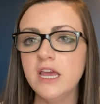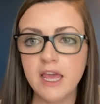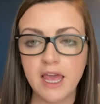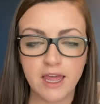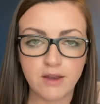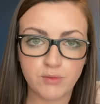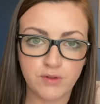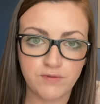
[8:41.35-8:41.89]

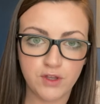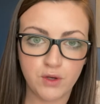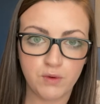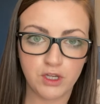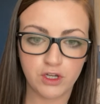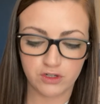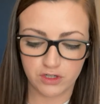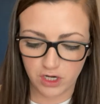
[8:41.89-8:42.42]
and
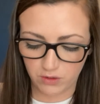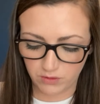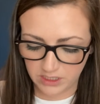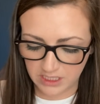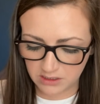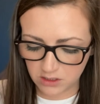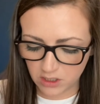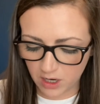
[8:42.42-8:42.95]
reviewing your notes.
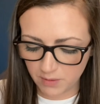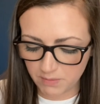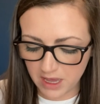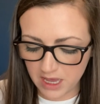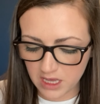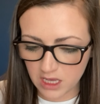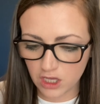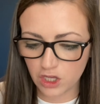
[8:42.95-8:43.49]
It's not
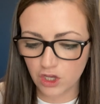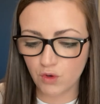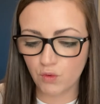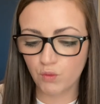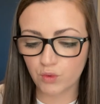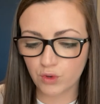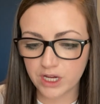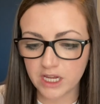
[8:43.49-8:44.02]
making you
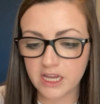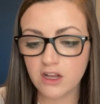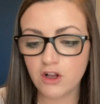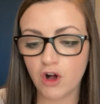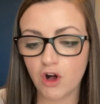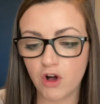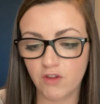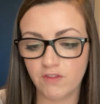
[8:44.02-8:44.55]

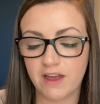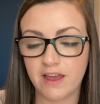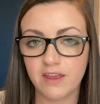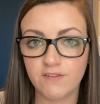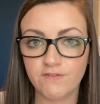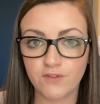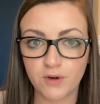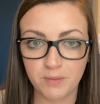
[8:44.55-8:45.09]
recall that
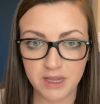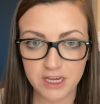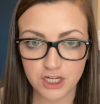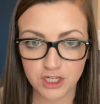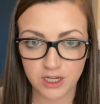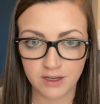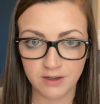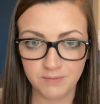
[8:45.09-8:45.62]

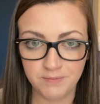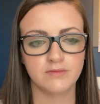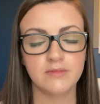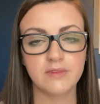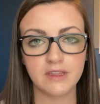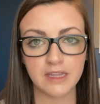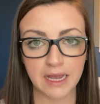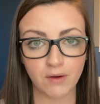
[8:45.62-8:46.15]
information.
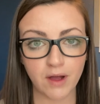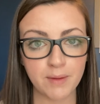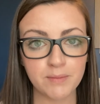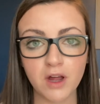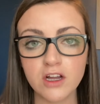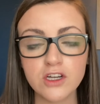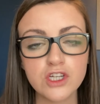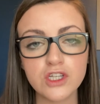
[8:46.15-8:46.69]
Now, I'm
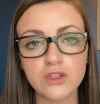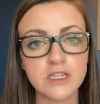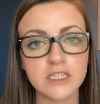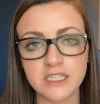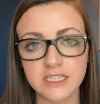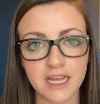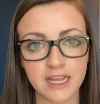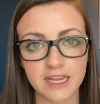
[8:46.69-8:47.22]
not just going to
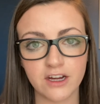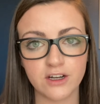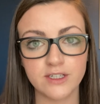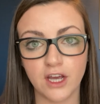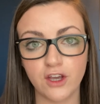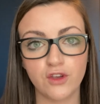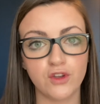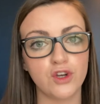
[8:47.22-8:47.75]
sit here and
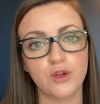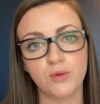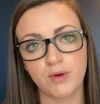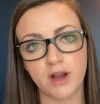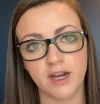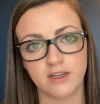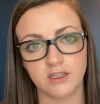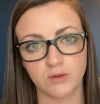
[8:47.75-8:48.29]
tell you to do
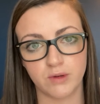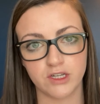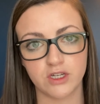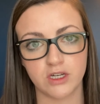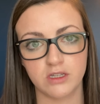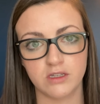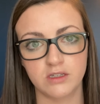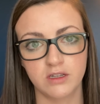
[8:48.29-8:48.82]
practice
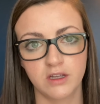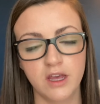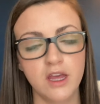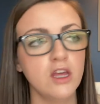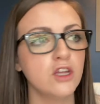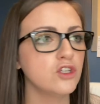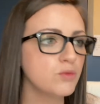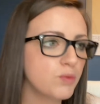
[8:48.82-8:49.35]
questions.
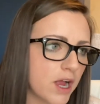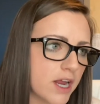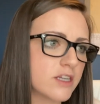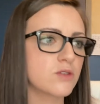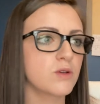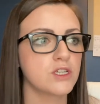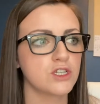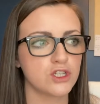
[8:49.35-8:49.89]
Do practice
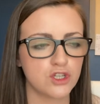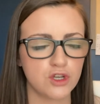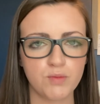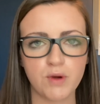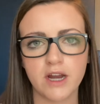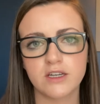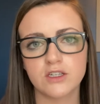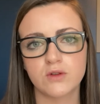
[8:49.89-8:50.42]
questions, do
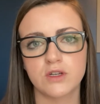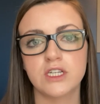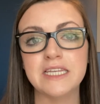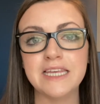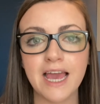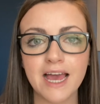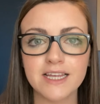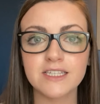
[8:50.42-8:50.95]
practice questions.
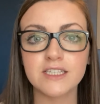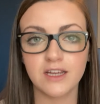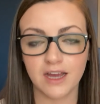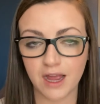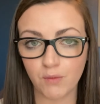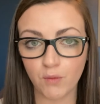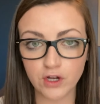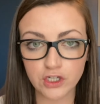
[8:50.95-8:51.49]
Yes,
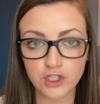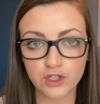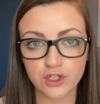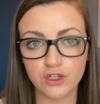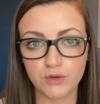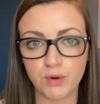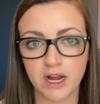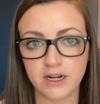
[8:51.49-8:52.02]
I want you to
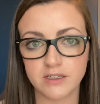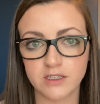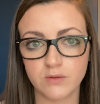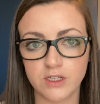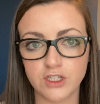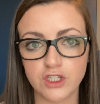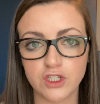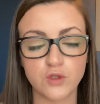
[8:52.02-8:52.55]
do practice
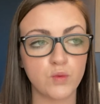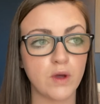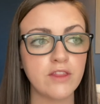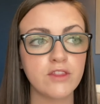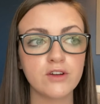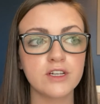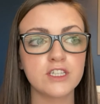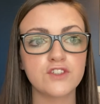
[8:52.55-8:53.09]
questions,
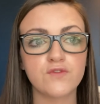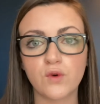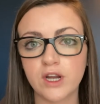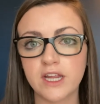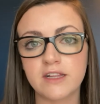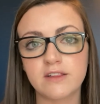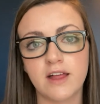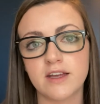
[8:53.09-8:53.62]
whether it's for
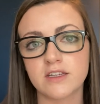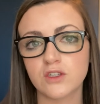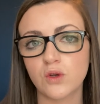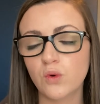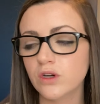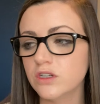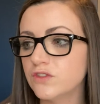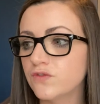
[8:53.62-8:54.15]
NCLEX
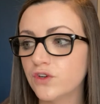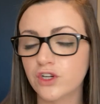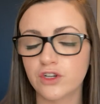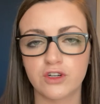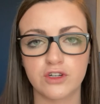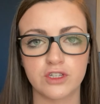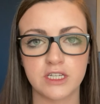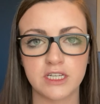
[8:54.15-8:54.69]
or it's for your
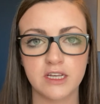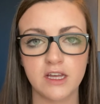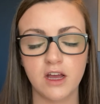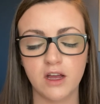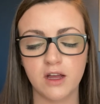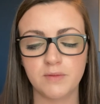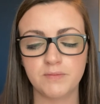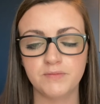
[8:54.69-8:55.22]
nursing
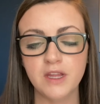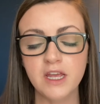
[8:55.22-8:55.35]
um,